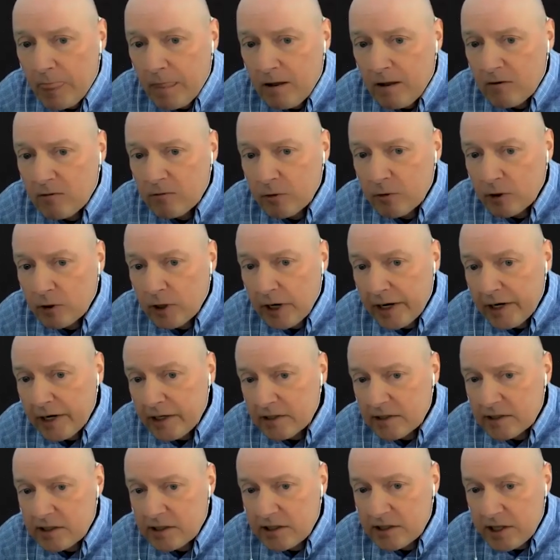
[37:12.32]
For
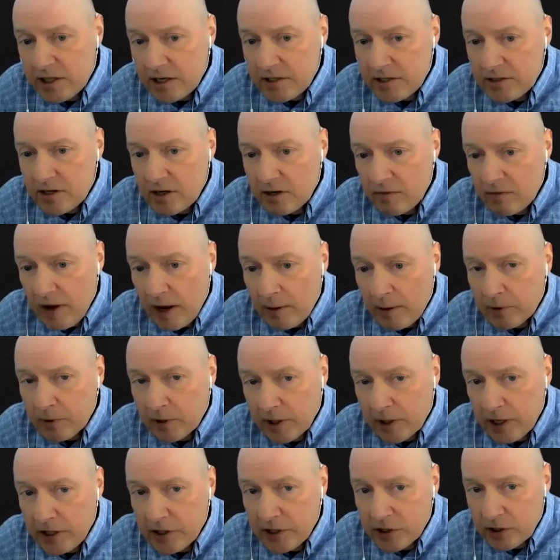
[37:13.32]
latency sensitive
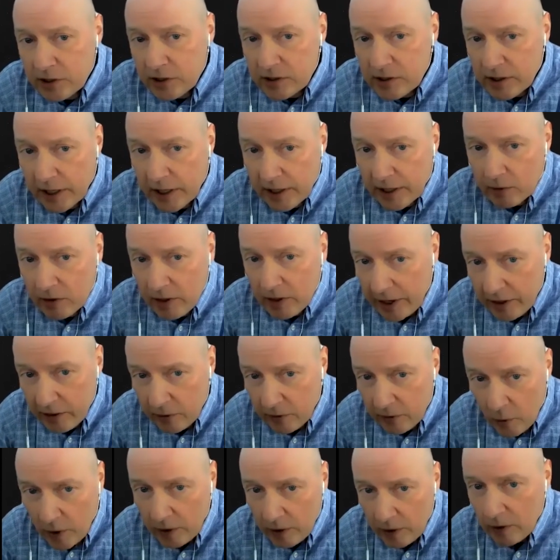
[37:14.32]
applications, like kind
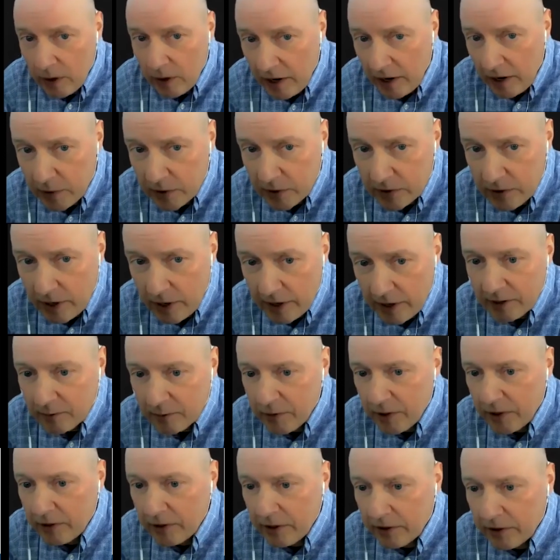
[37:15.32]
of what I've been talking
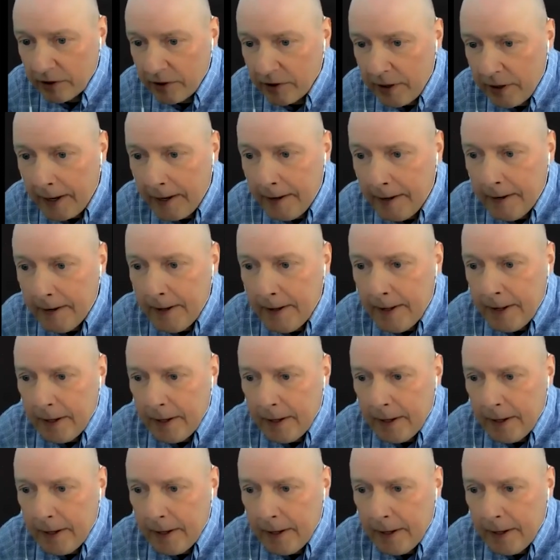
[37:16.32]
about here today,